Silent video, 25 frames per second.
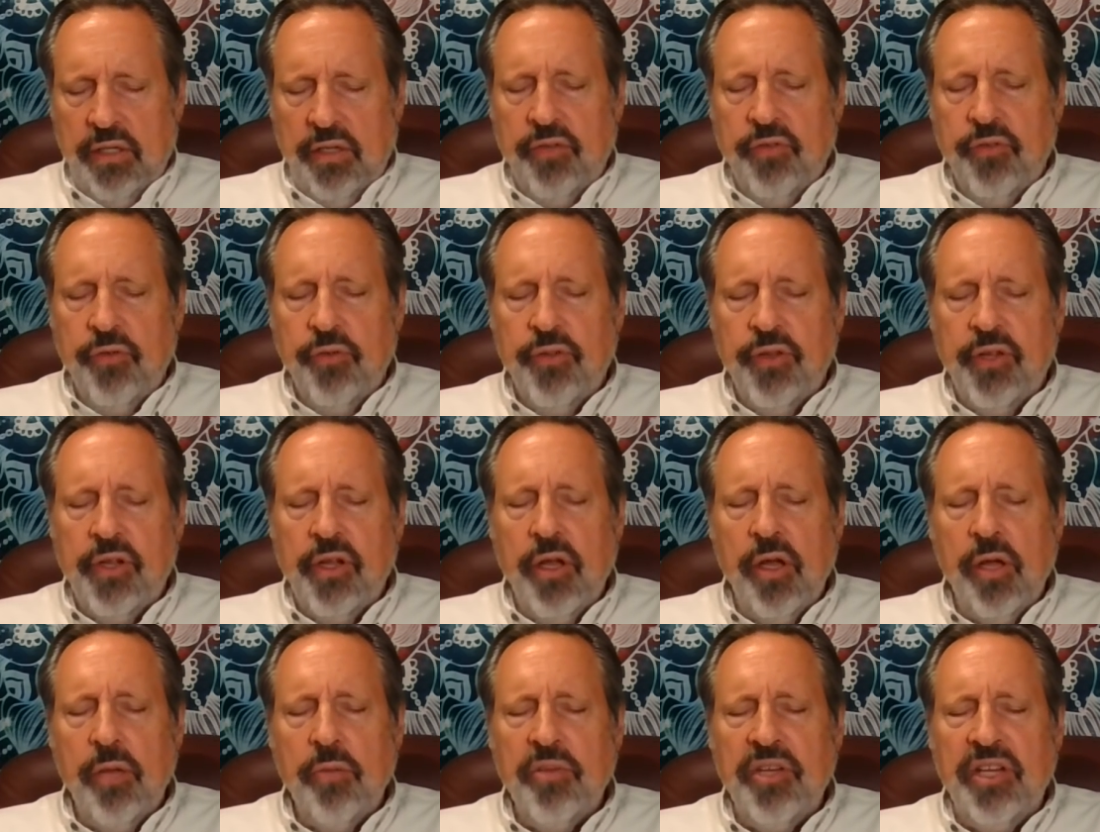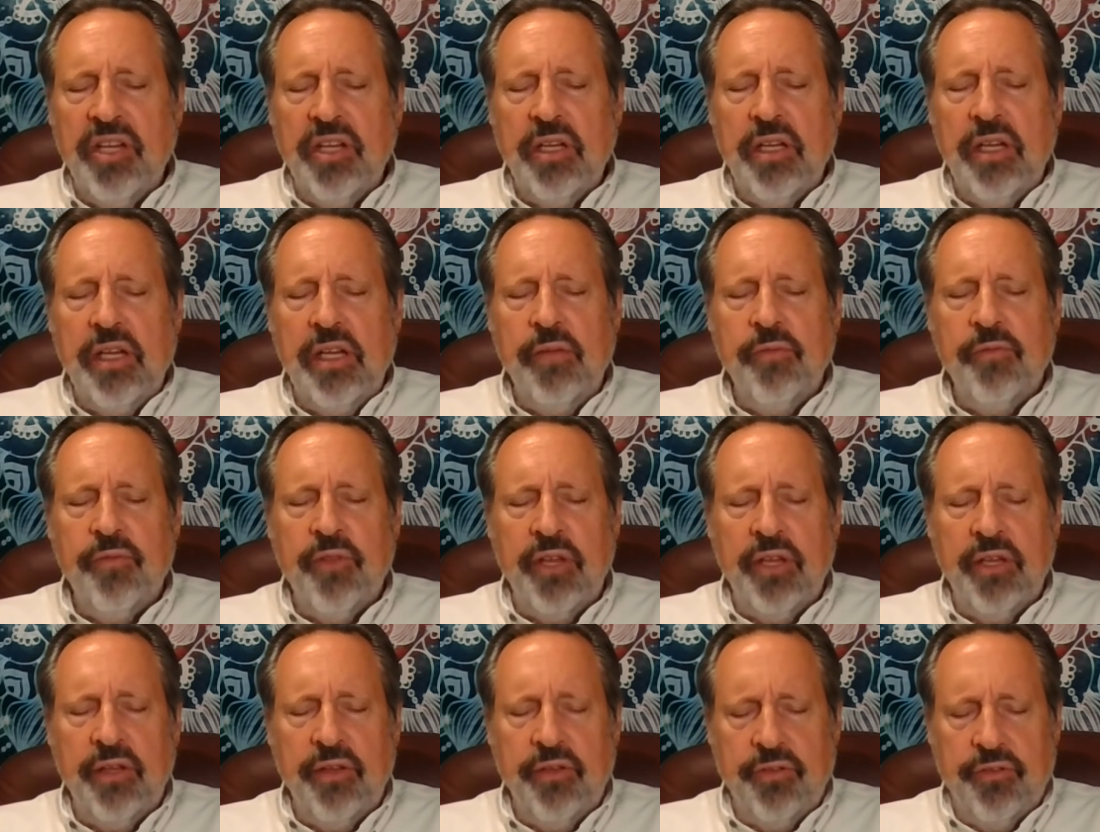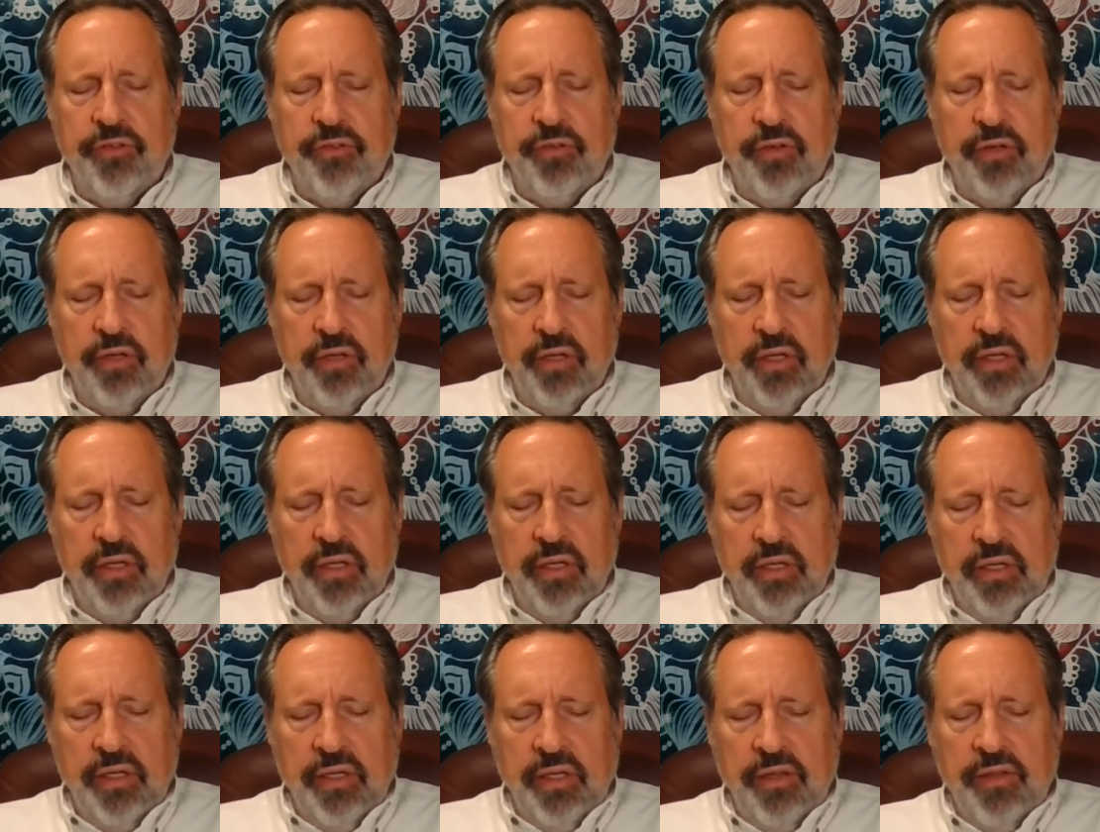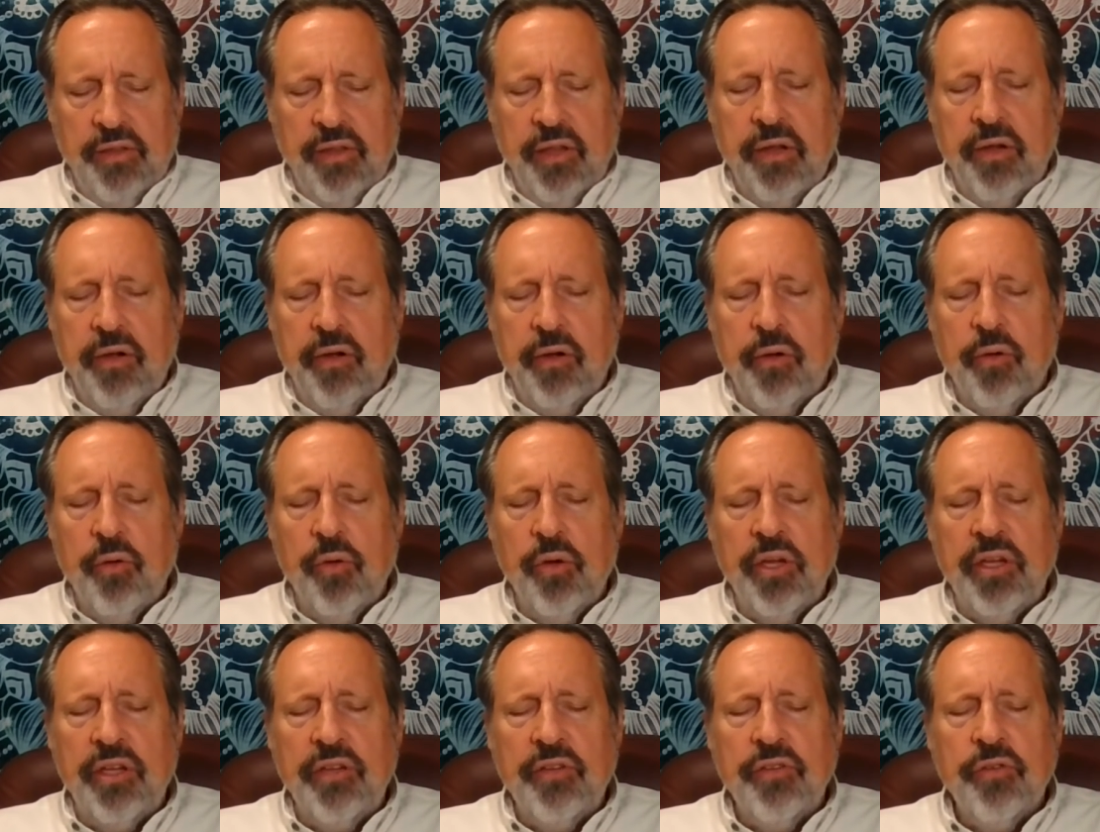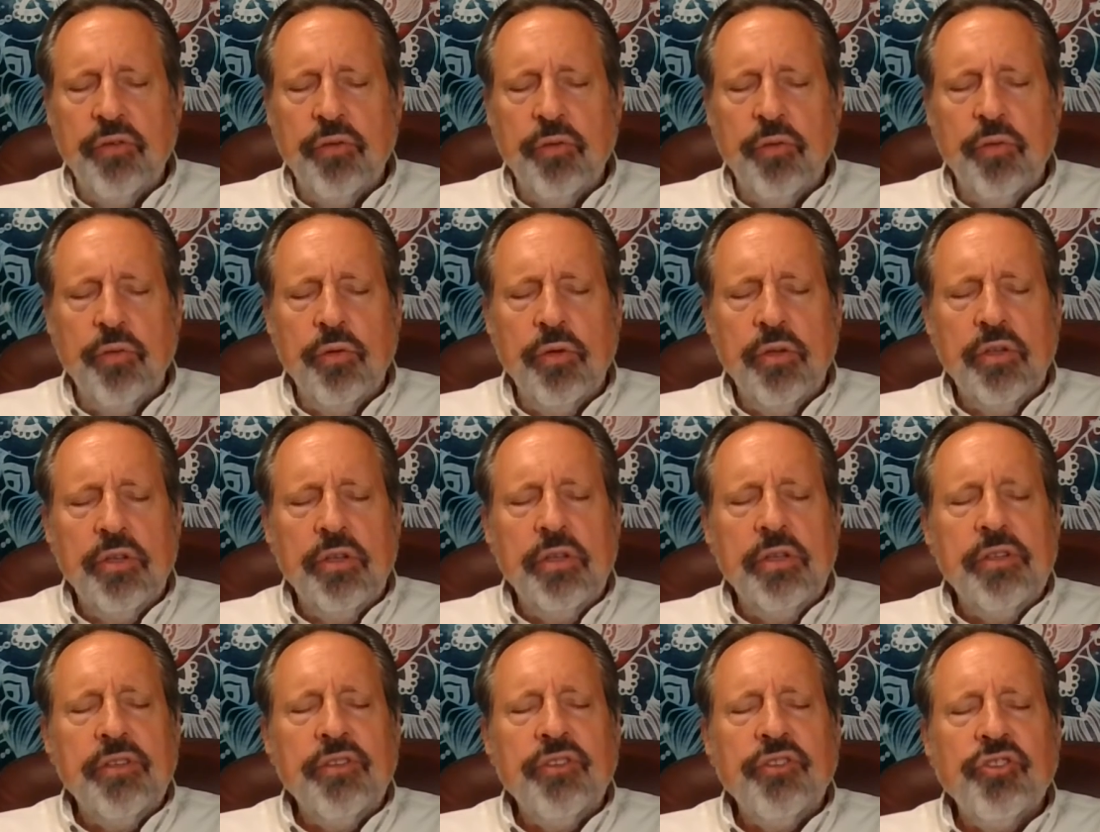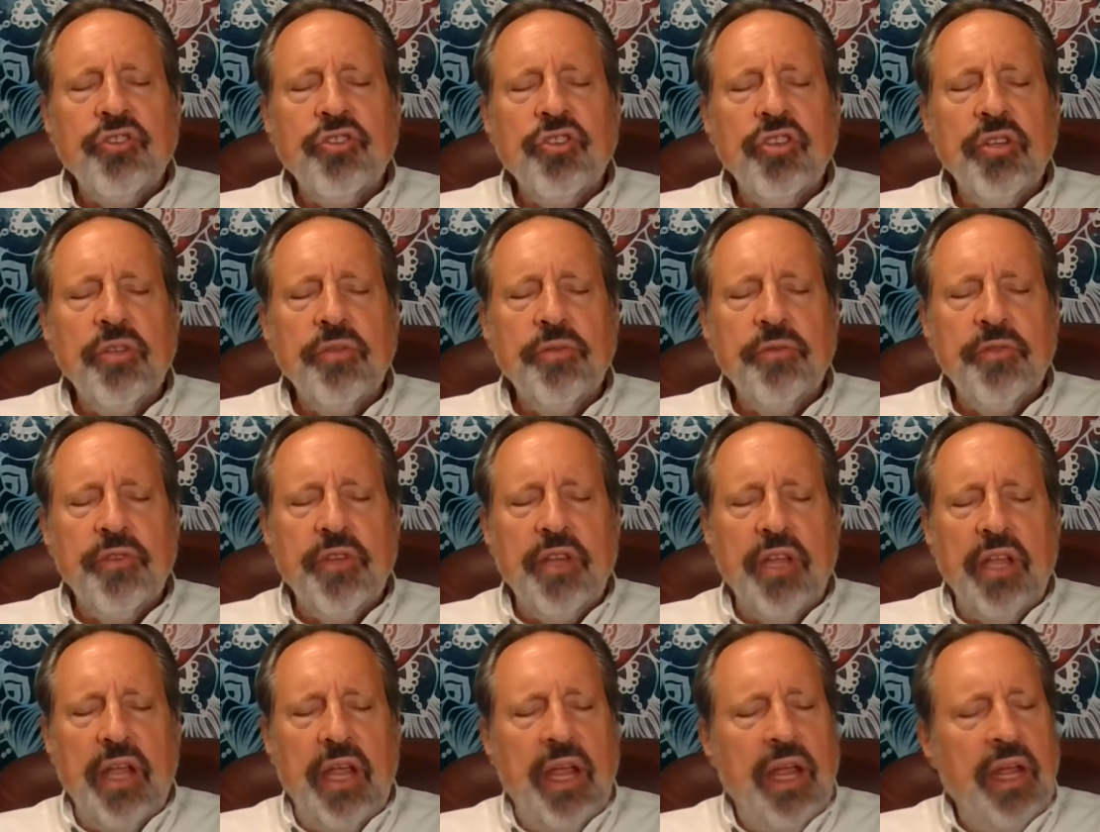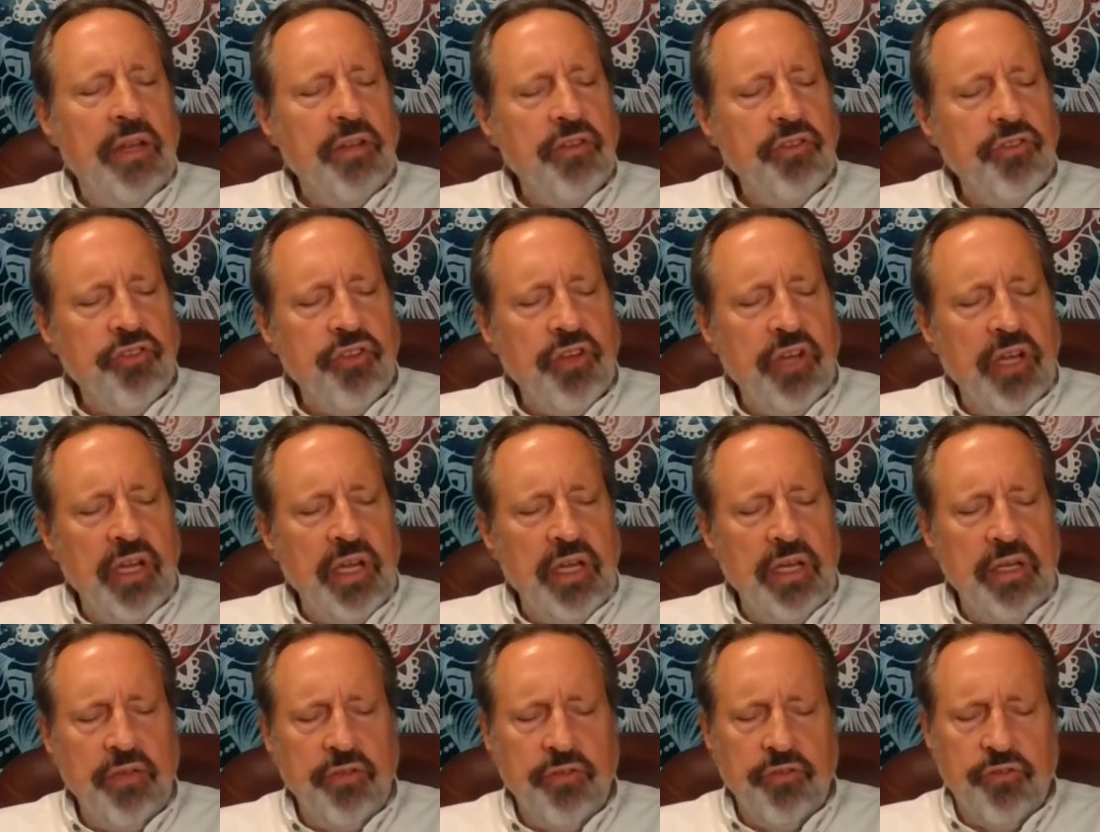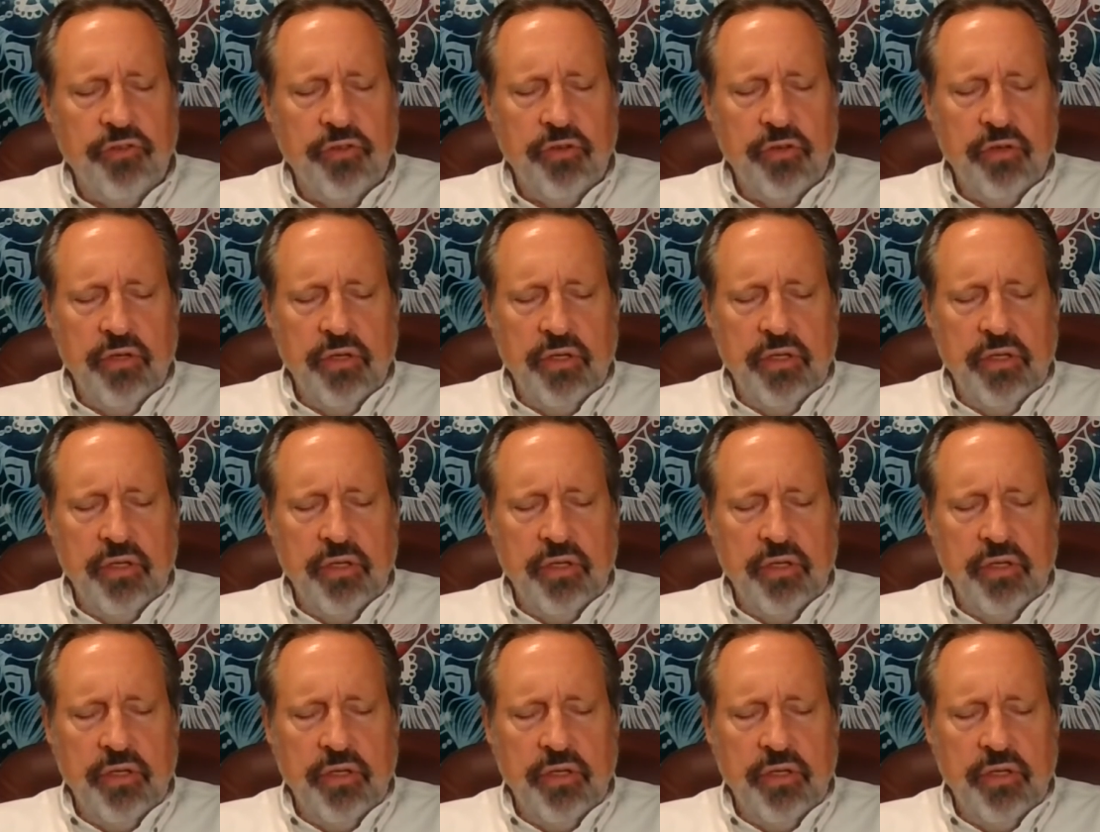to the coming events that are going to shift and change